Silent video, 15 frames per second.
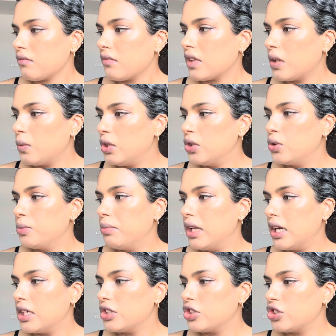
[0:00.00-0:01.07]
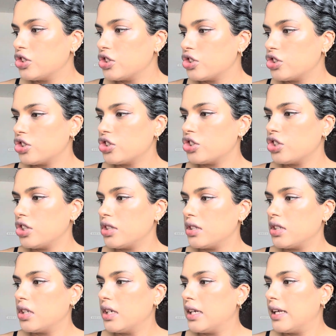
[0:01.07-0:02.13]
We'll do blush.
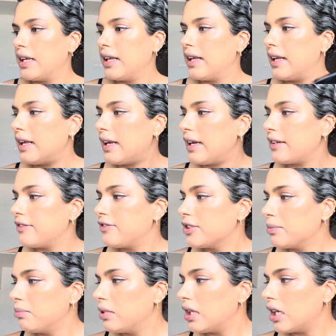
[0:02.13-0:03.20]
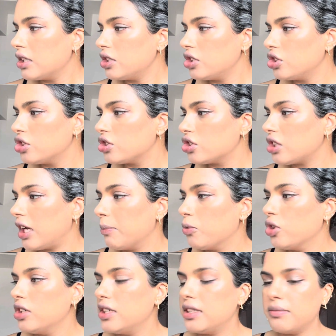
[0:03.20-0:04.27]
And for blush,
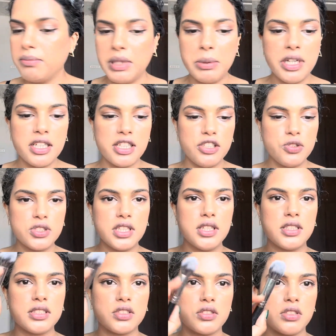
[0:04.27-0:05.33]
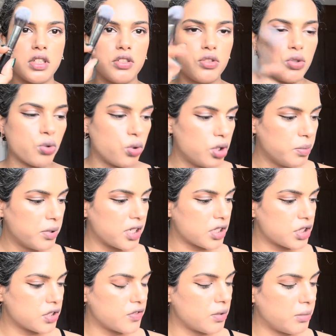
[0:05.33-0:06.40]
maybe I'll try using this controlled brush
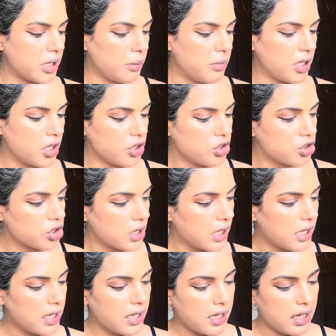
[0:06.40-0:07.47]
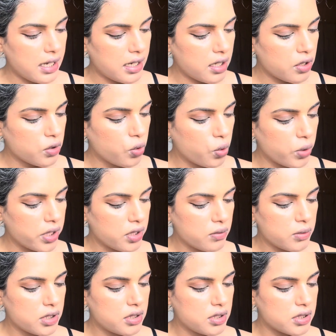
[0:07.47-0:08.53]
for my blush. And I'll go in
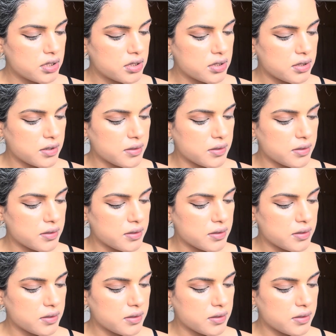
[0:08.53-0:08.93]
with this